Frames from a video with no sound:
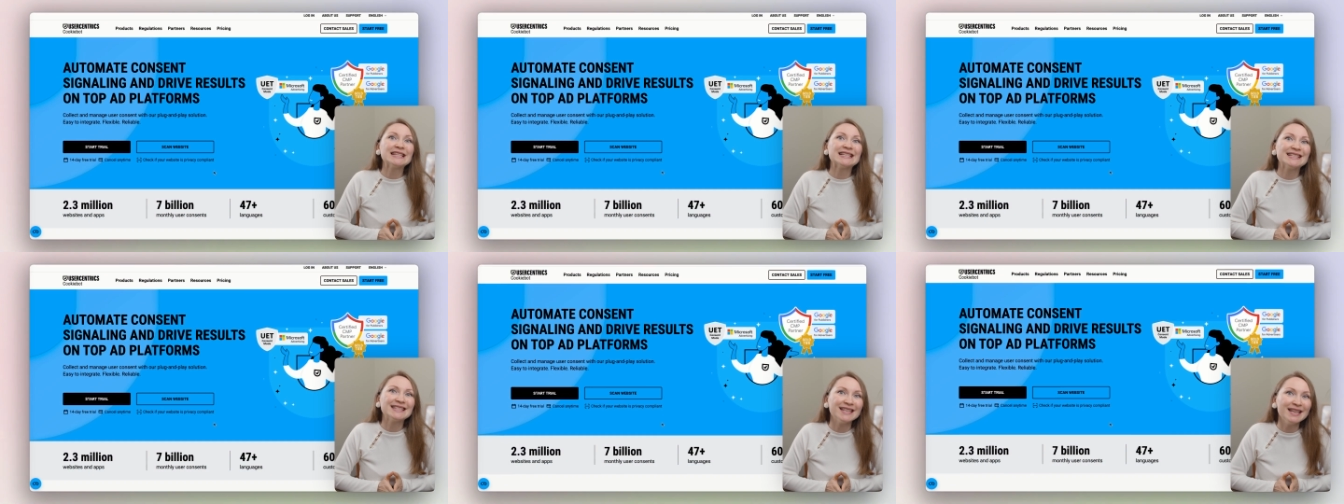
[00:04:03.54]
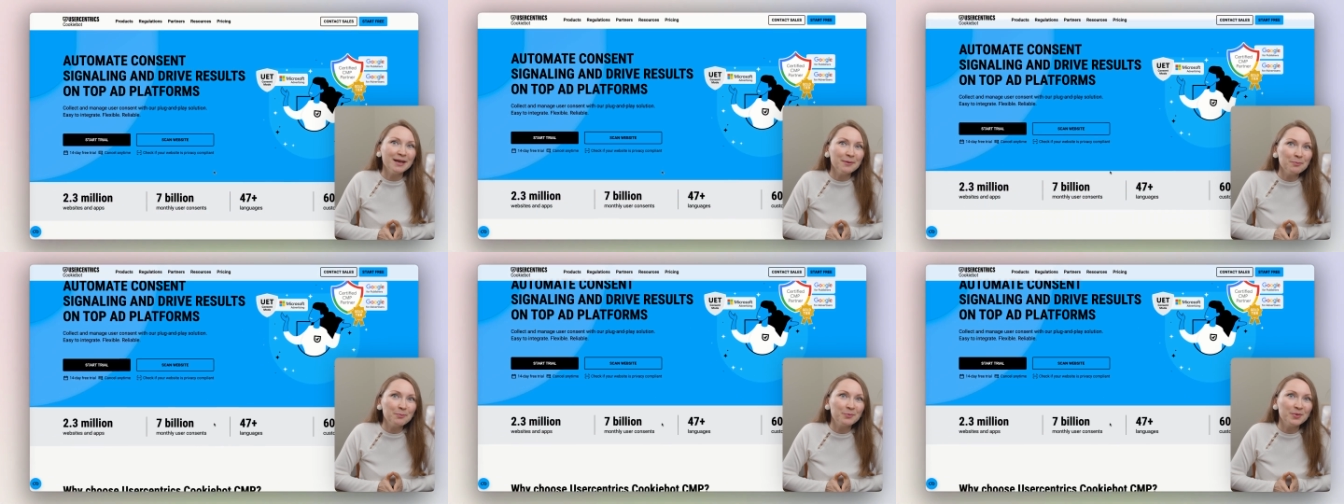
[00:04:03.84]

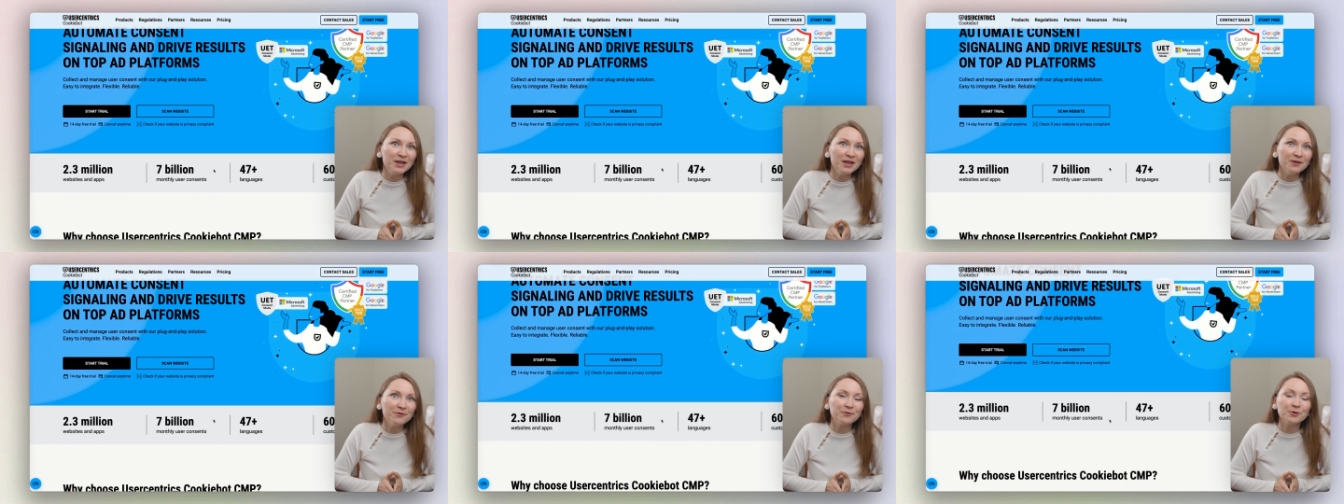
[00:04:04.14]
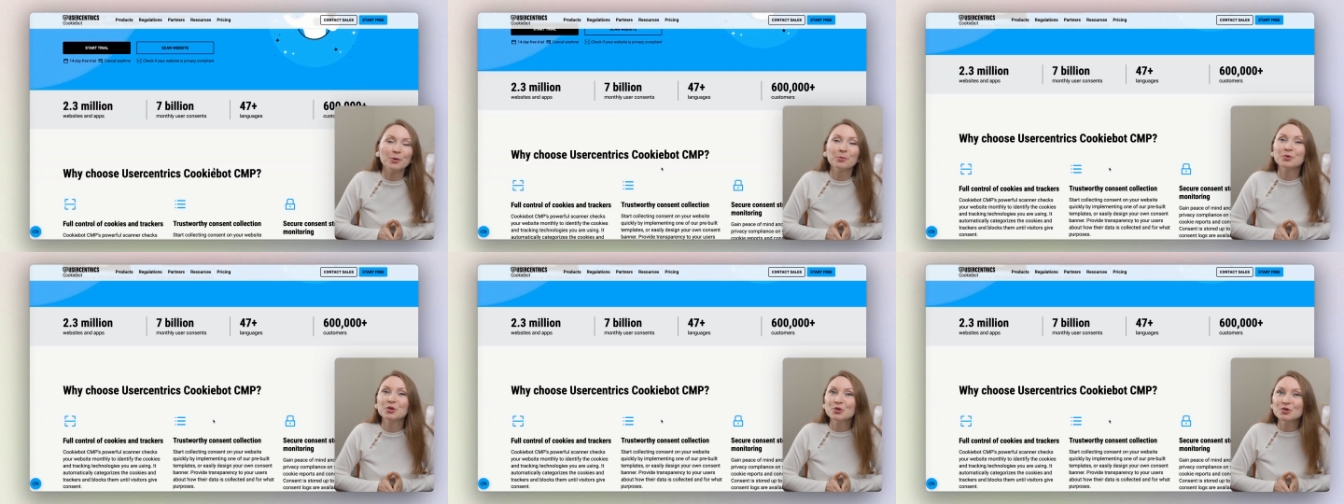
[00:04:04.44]
CMP
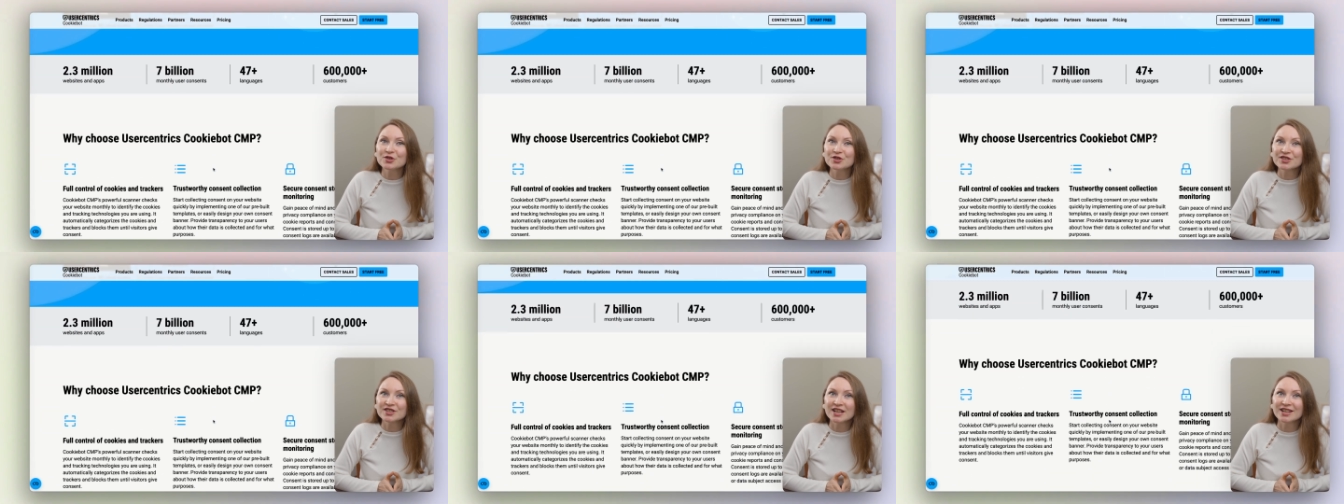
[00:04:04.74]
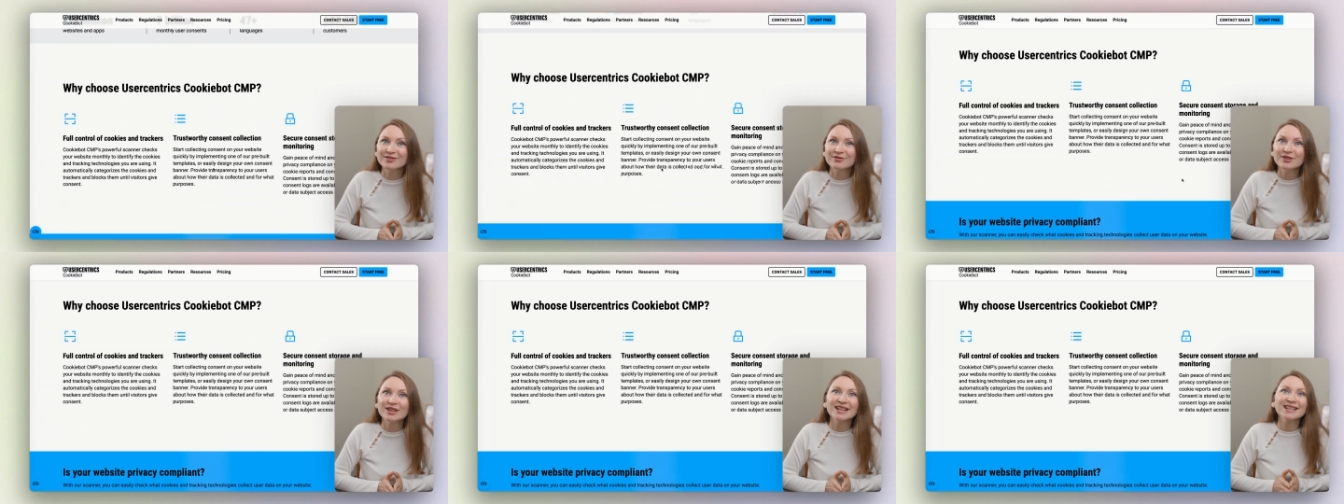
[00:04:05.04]
from
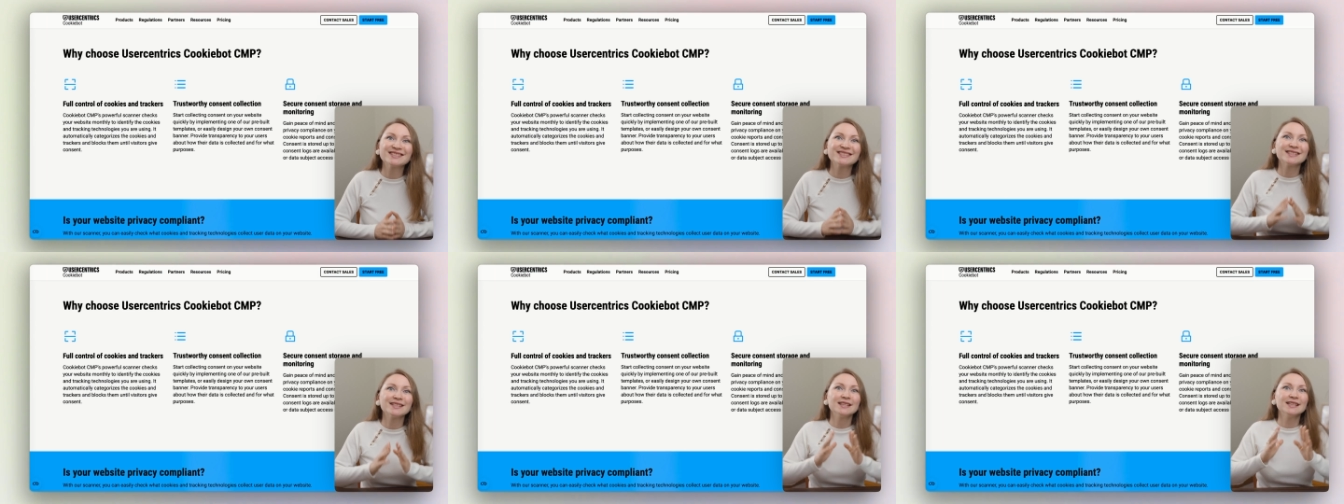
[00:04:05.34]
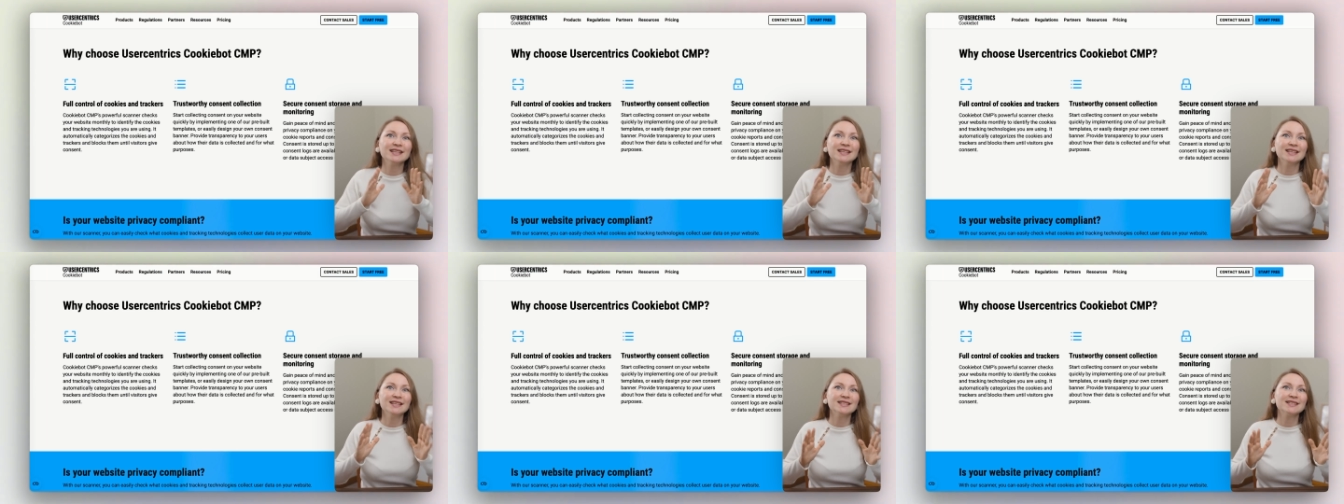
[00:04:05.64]
UserCentrics
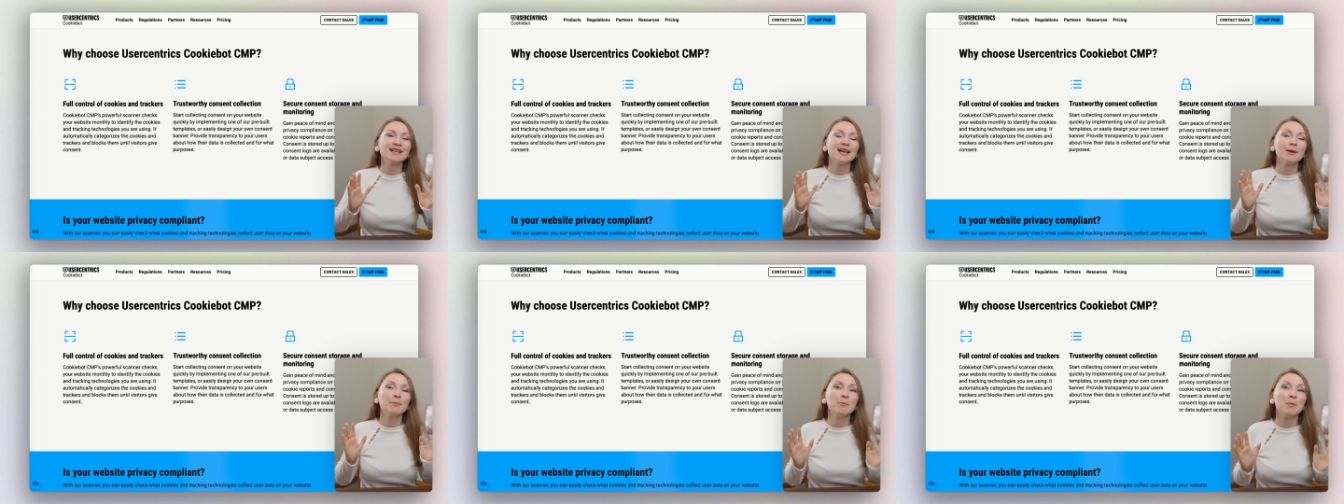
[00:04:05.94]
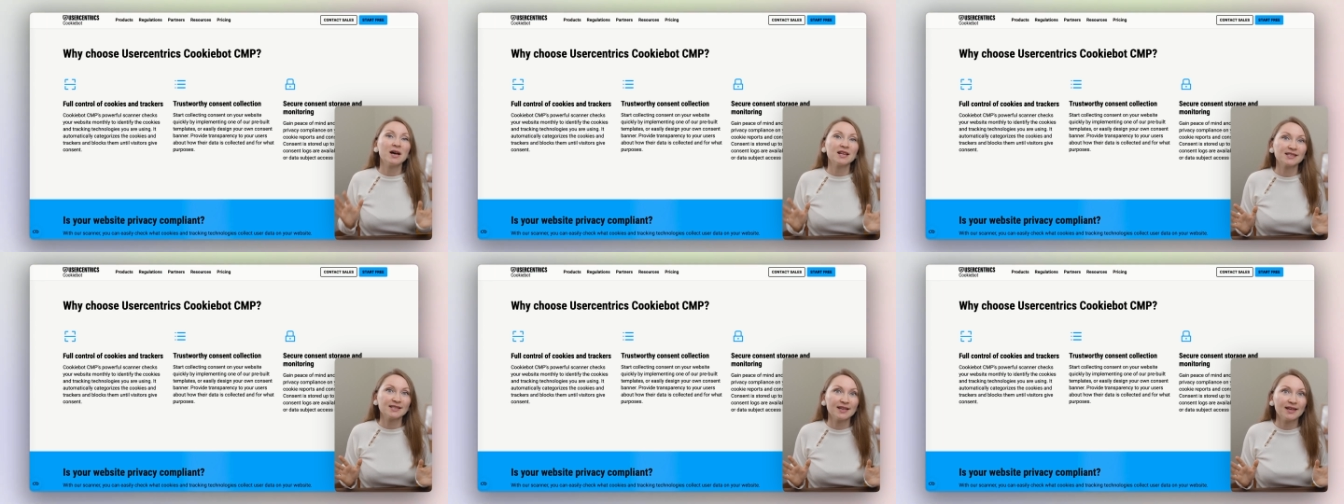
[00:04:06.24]
is a
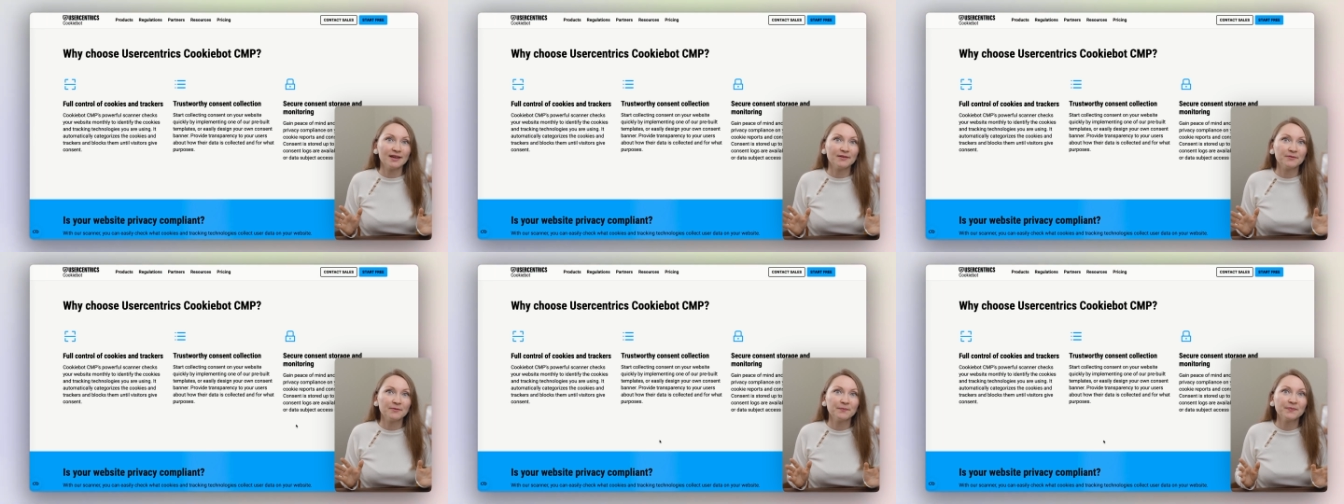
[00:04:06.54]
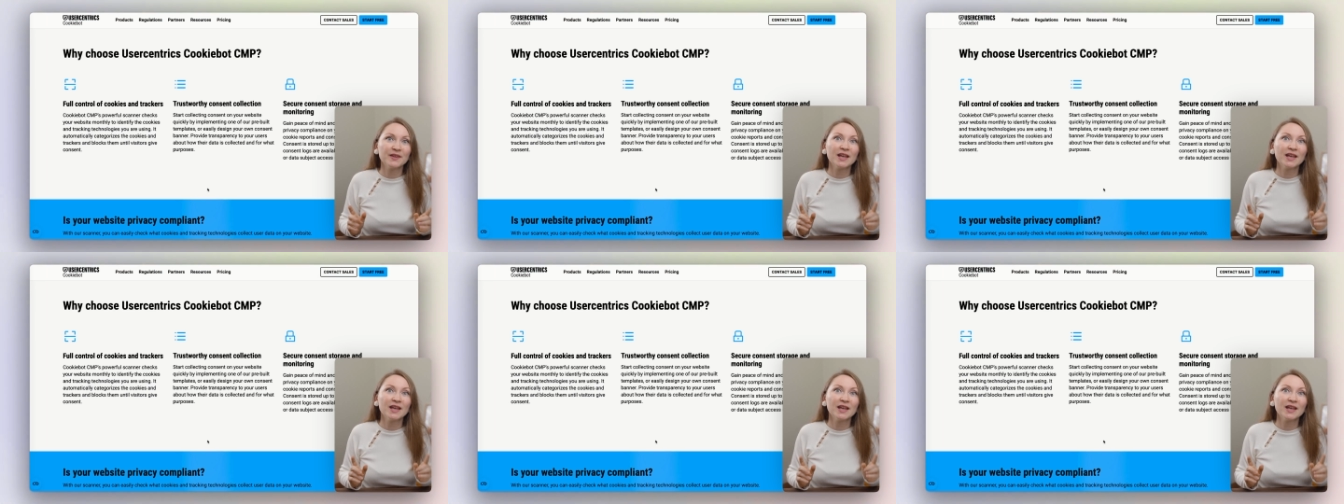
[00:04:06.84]
must-have.